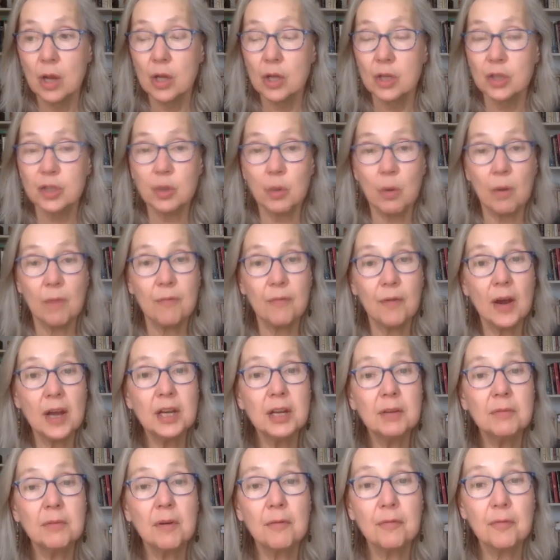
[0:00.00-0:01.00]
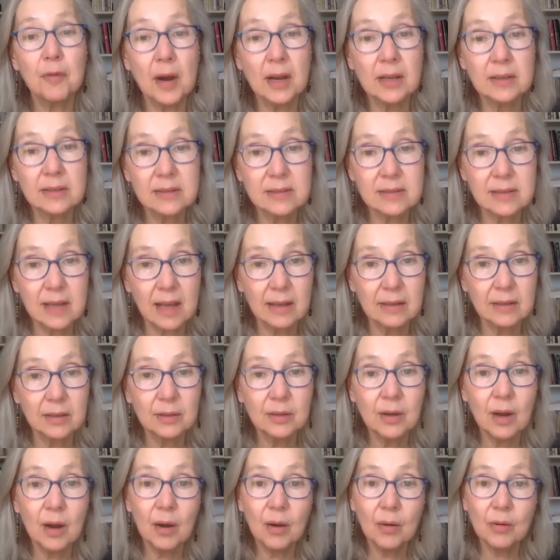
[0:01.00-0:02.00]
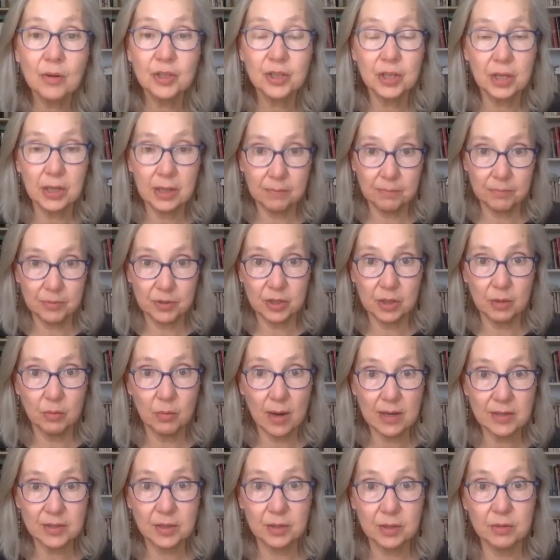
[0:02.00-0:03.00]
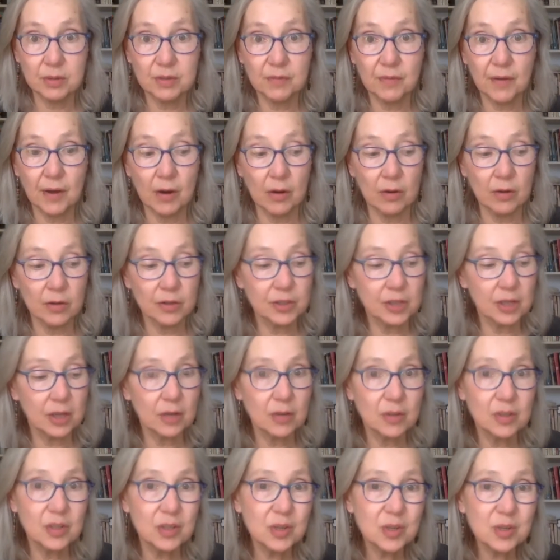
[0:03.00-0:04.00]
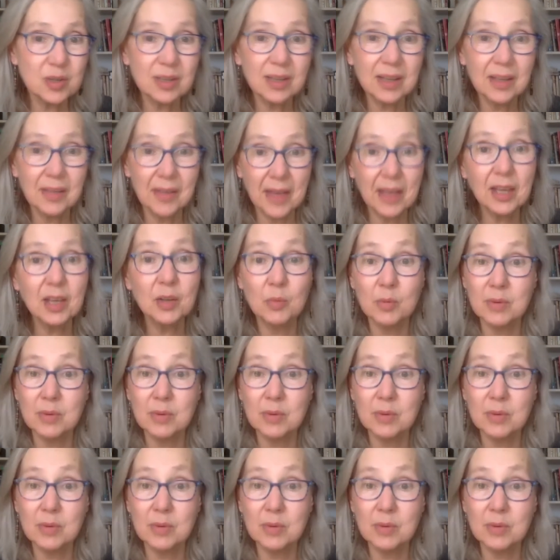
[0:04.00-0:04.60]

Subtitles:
So a friend of a friend said, she rescues feral. She goes, usually they can